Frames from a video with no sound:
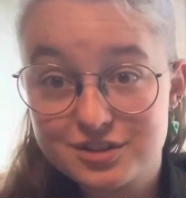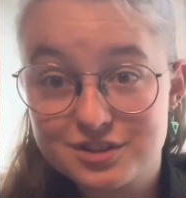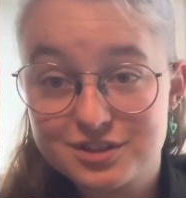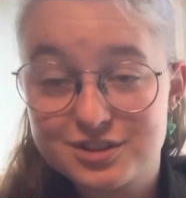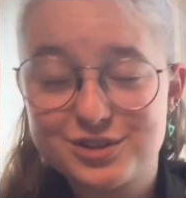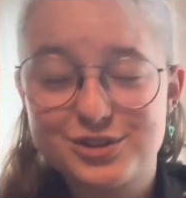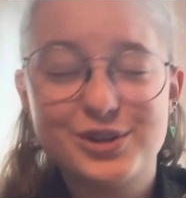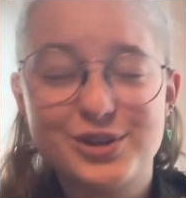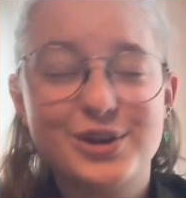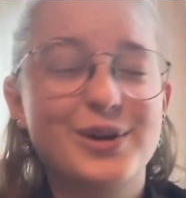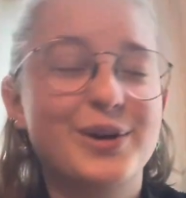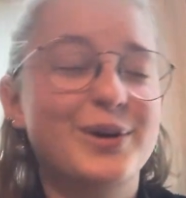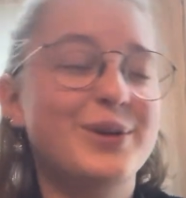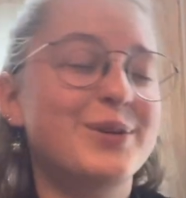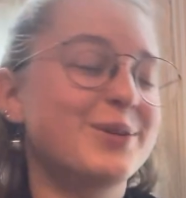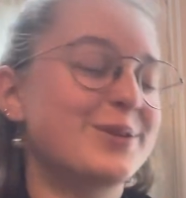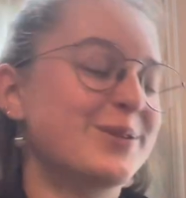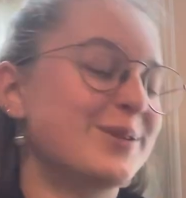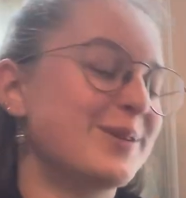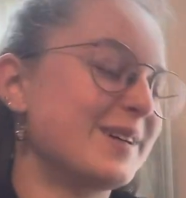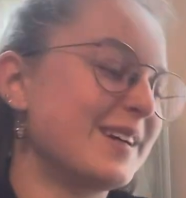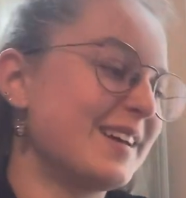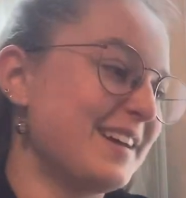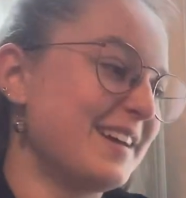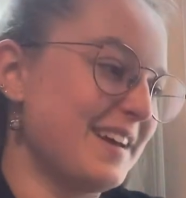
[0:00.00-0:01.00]

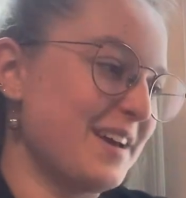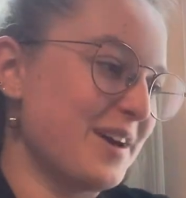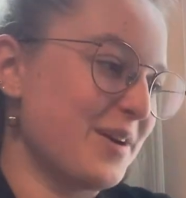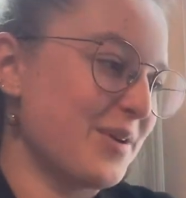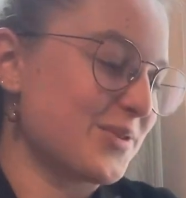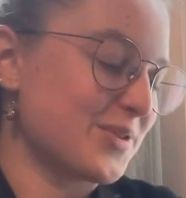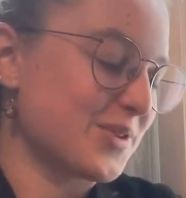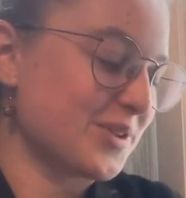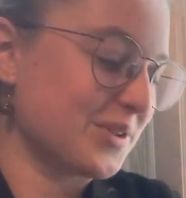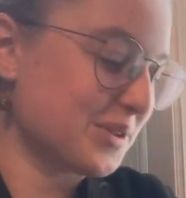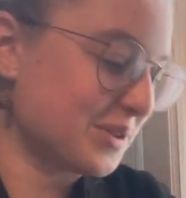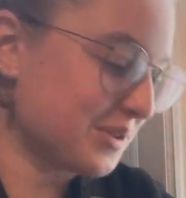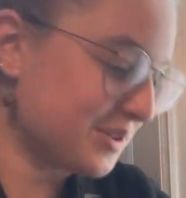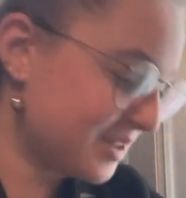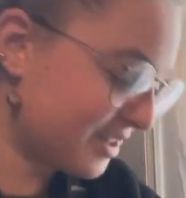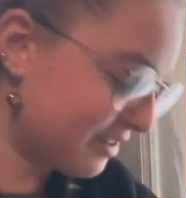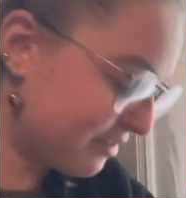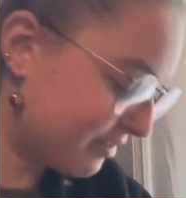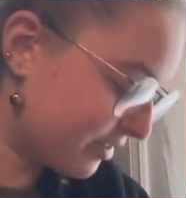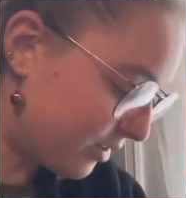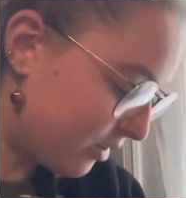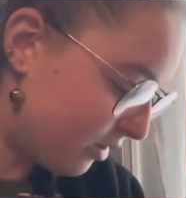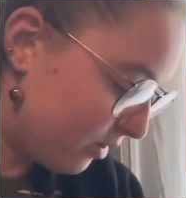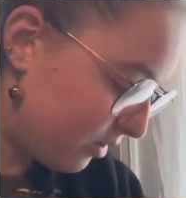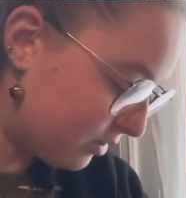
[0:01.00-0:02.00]
So it was a little
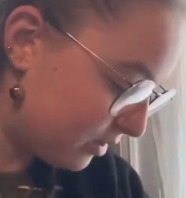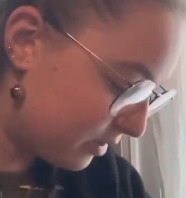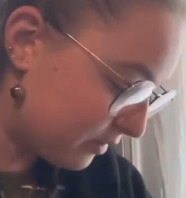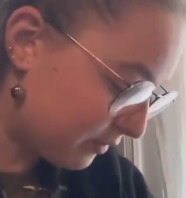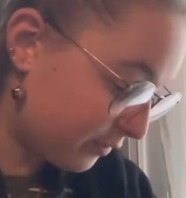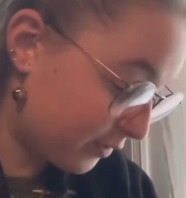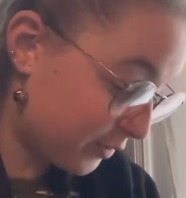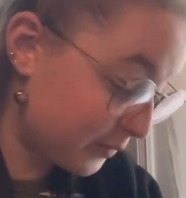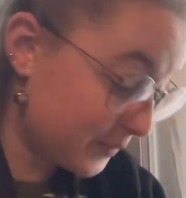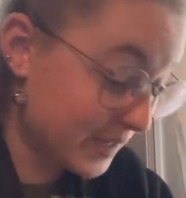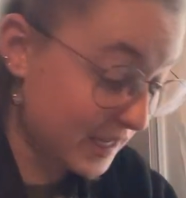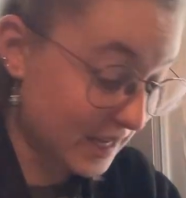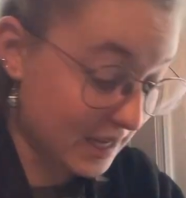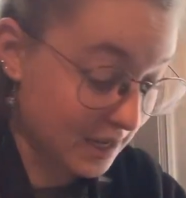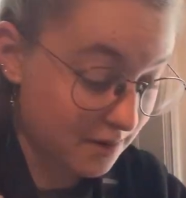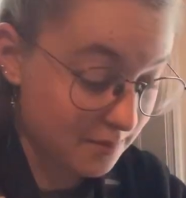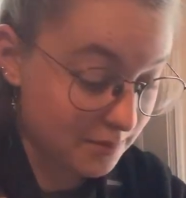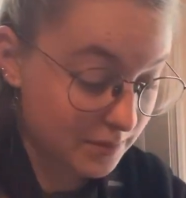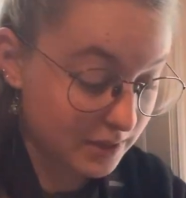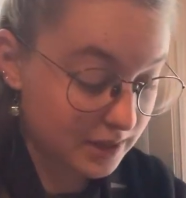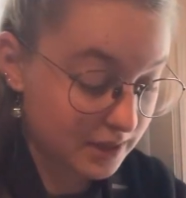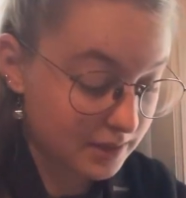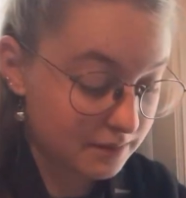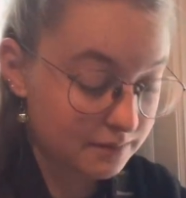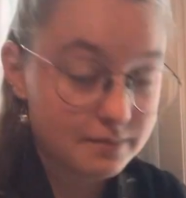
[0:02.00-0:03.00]
difficult for me,
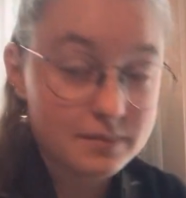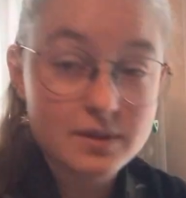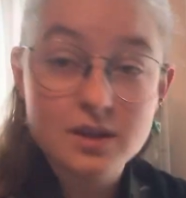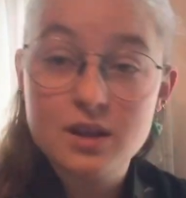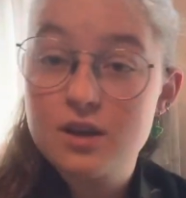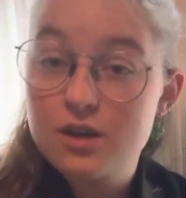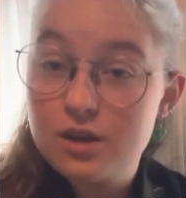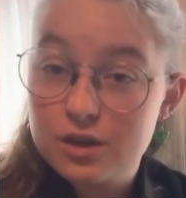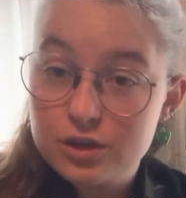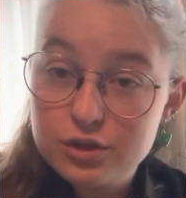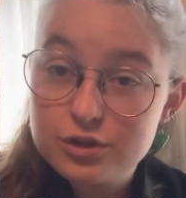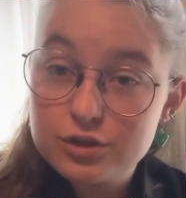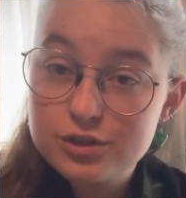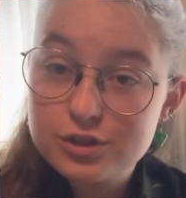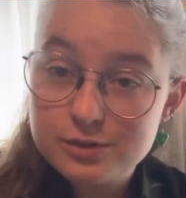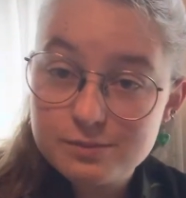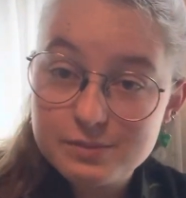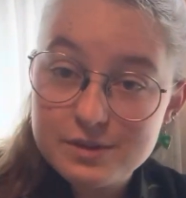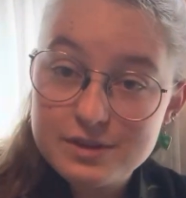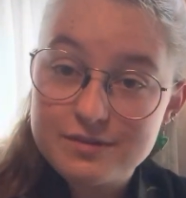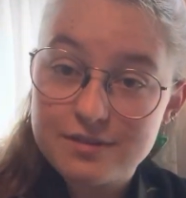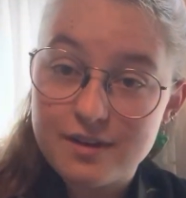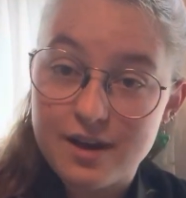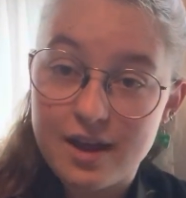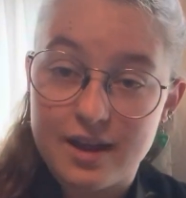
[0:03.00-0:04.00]
but you should
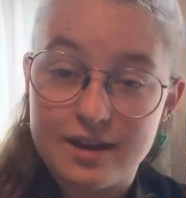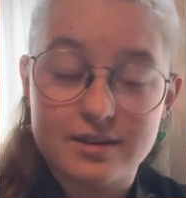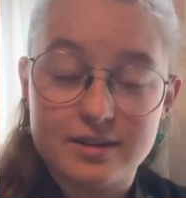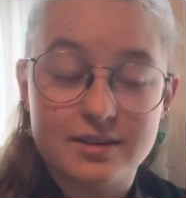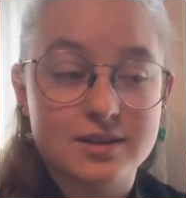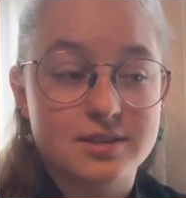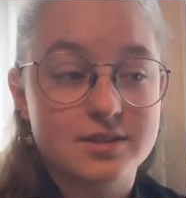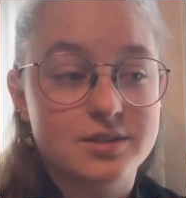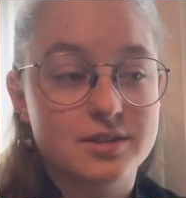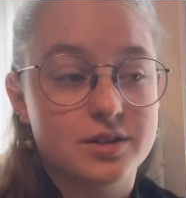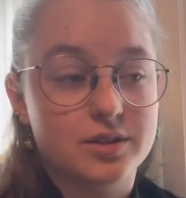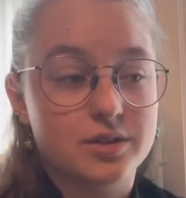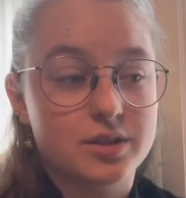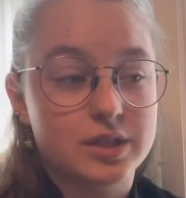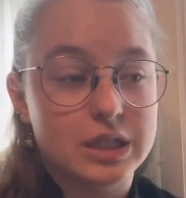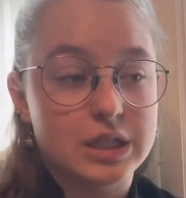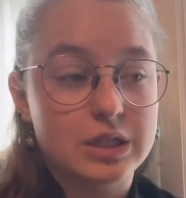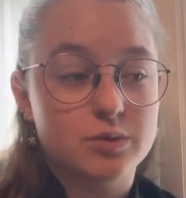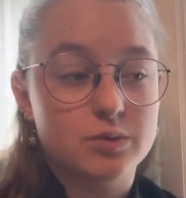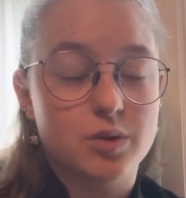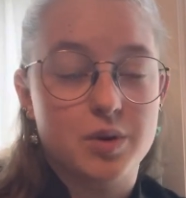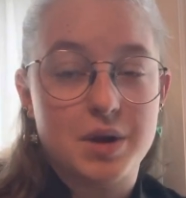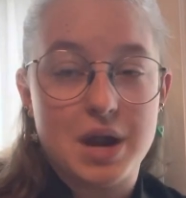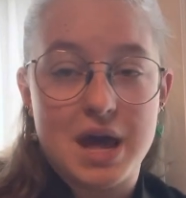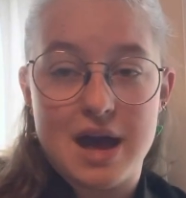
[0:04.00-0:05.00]
be fine considering you
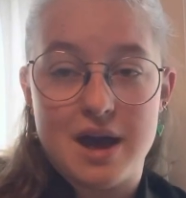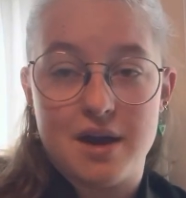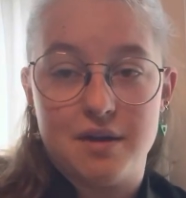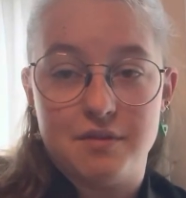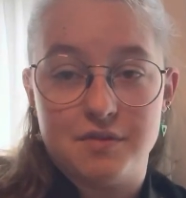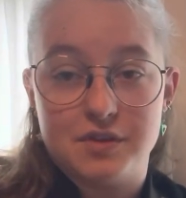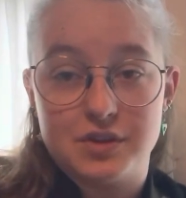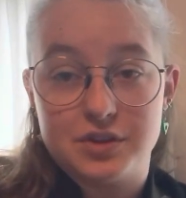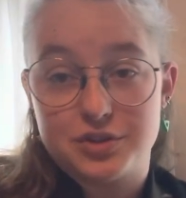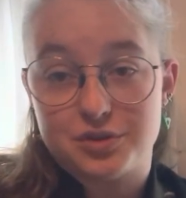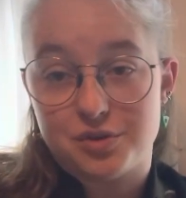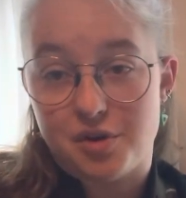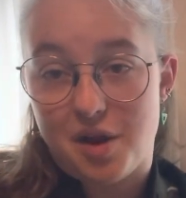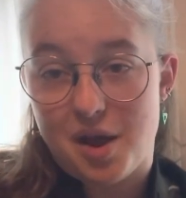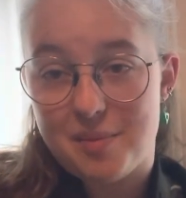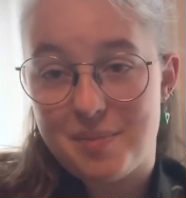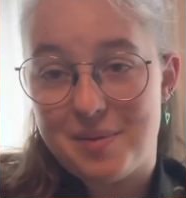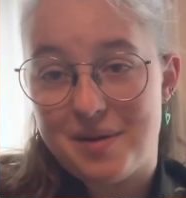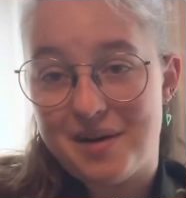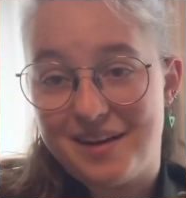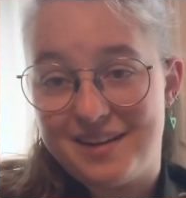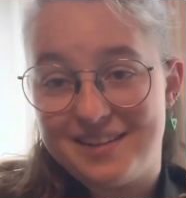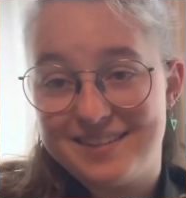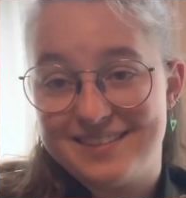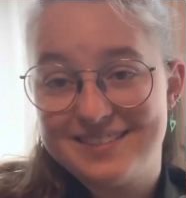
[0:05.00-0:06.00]
won't have a
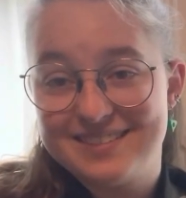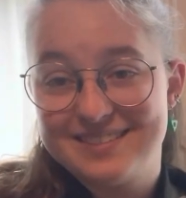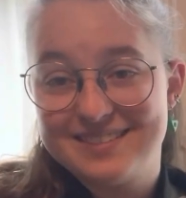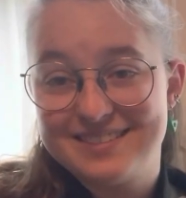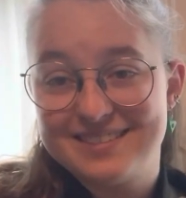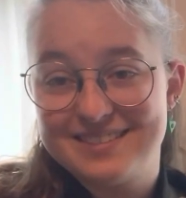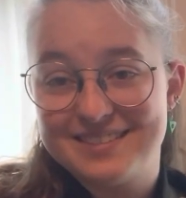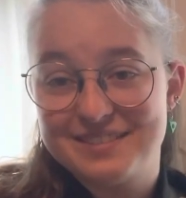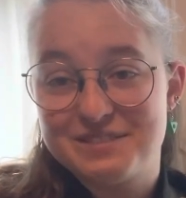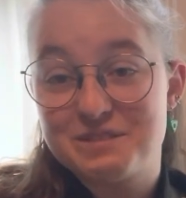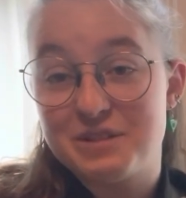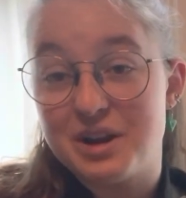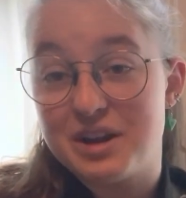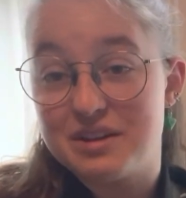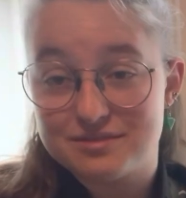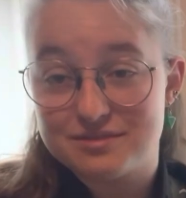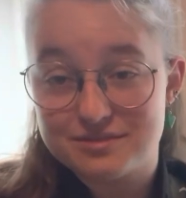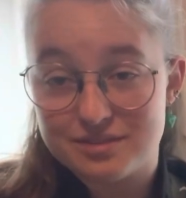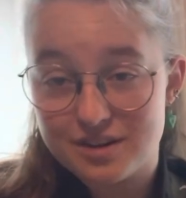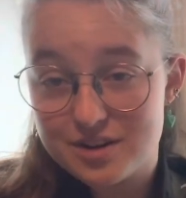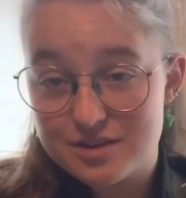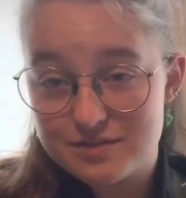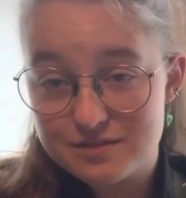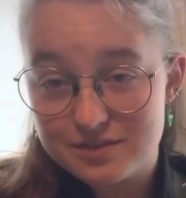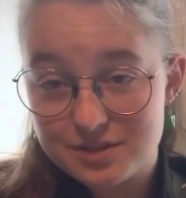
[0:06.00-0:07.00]
tripod right in
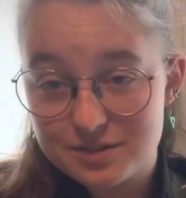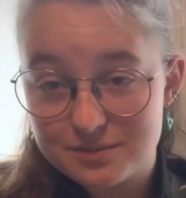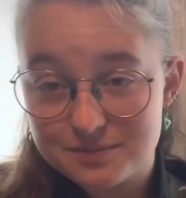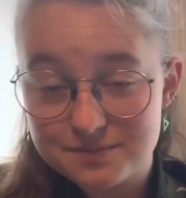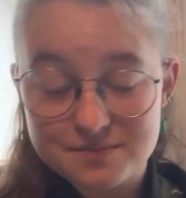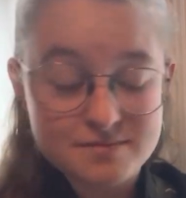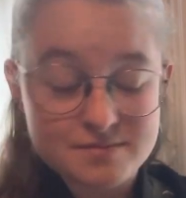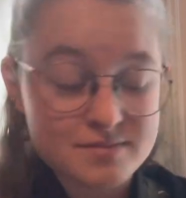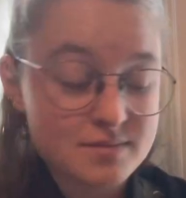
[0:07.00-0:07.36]
front of you.